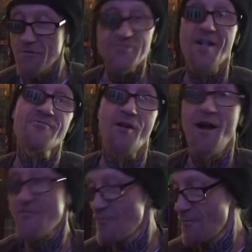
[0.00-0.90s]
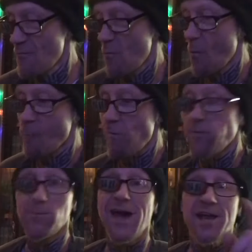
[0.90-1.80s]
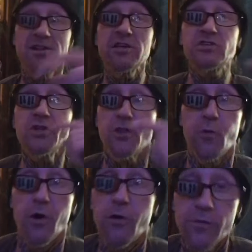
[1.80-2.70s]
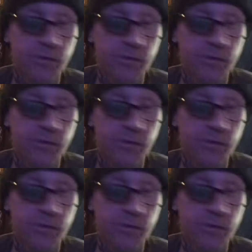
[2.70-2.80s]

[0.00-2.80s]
Guys are awesome. Maddie, listen to the woo.